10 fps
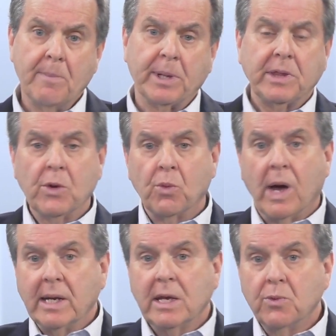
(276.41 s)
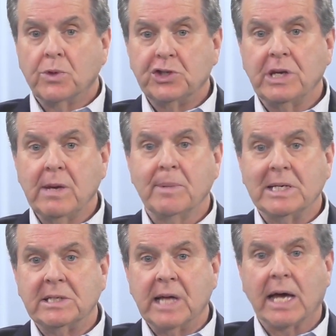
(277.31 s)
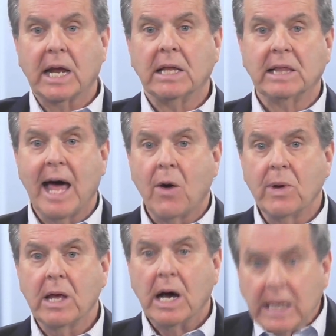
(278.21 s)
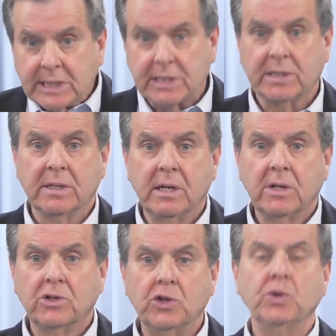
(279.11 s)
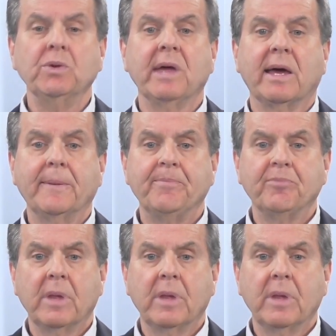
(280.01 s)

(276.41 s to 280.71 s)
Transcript: But the Iranian regime is not allowing us to do that.